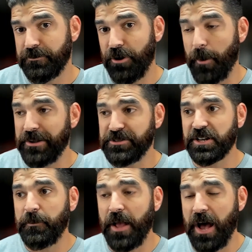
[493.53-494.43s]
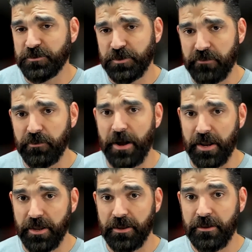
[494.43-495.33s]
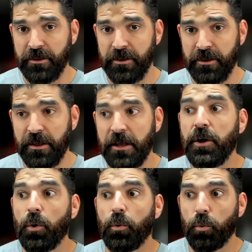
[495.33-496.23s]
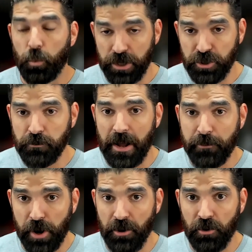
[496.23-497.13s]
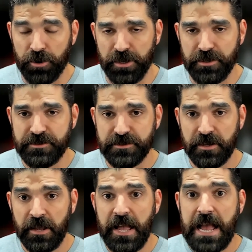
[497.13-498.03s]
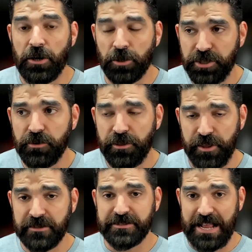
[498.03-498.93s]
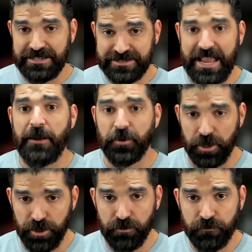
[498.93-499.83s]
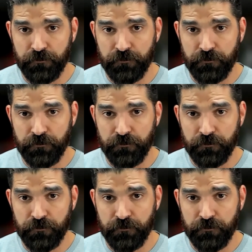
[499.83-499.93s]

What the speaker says: Or am I just going to be honest with everybody, redo my priorities, and only do the things that I say I'm going to do?